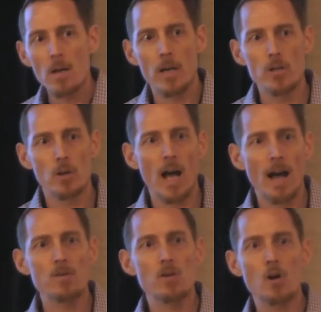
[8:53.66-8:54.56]
And you'll
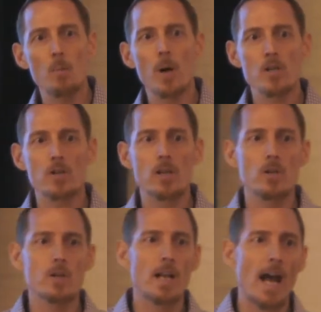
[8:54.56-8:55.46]
have so much that
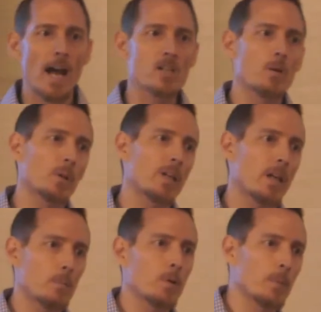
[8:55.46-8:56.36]
you can actionably
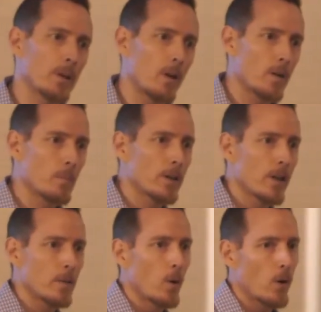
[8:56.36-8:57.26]
implement on
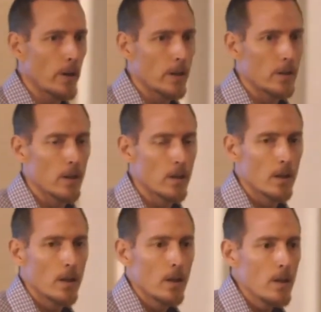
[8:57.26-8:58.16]
Monday morning.
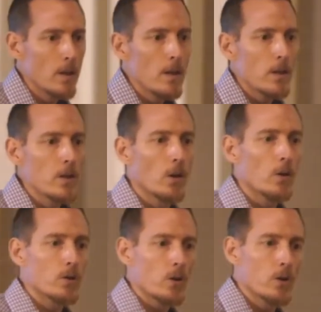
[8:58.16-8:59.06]

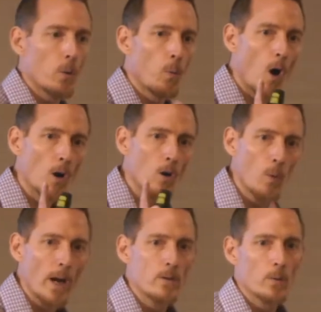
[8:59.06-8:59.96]
So you'll walk
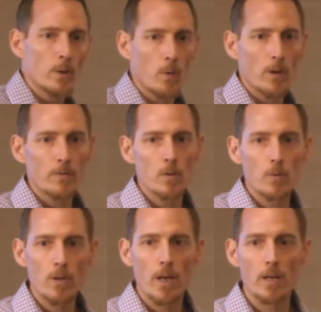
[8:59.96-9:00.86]
away doing one of two
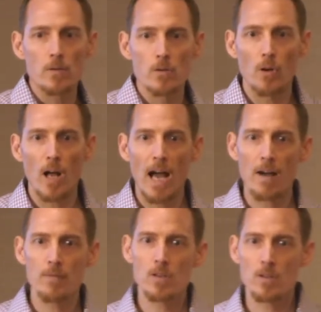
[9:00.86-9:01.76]
things. You'll
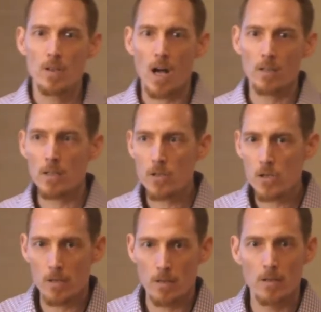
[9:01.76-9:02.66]
have this
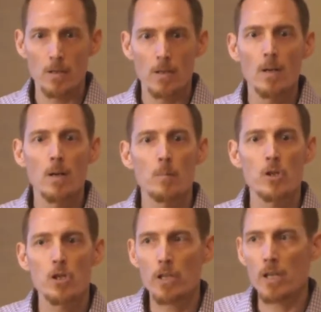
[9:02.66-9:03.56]
knowledge,
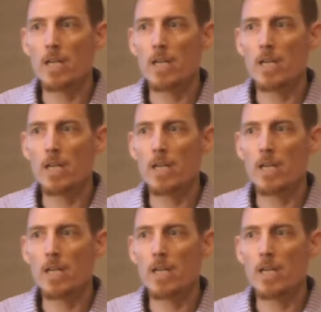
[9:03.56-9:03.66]
but you're going to